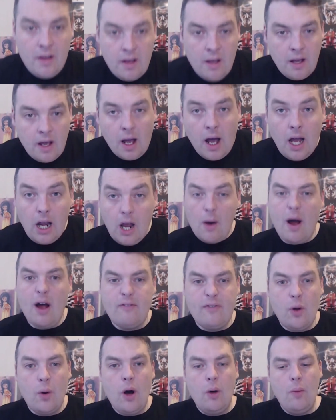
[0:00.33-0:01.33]
Hello,
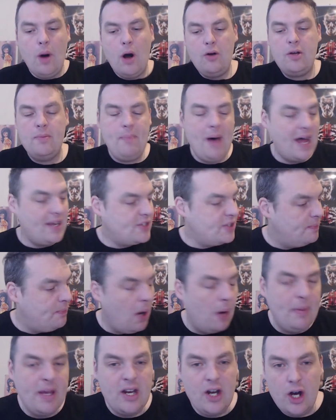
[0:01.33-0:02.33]
everyone. Welcome back to
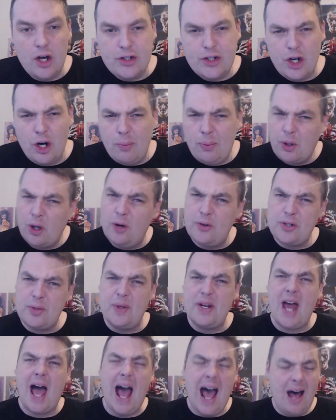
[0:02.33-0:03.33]
Pommy and Oz. Hope we're all doing
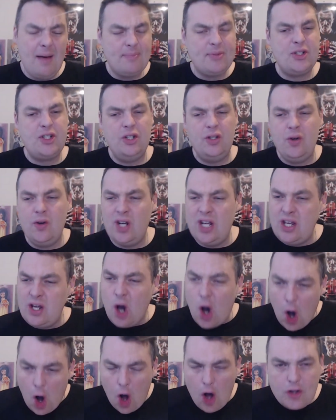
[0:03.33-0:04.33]
absolutely
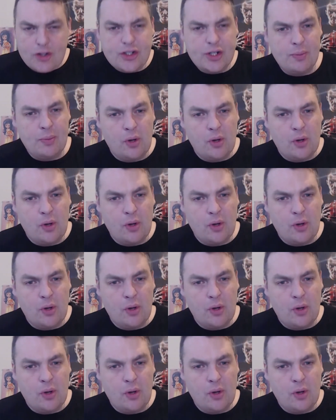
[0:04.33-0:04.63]
awesome.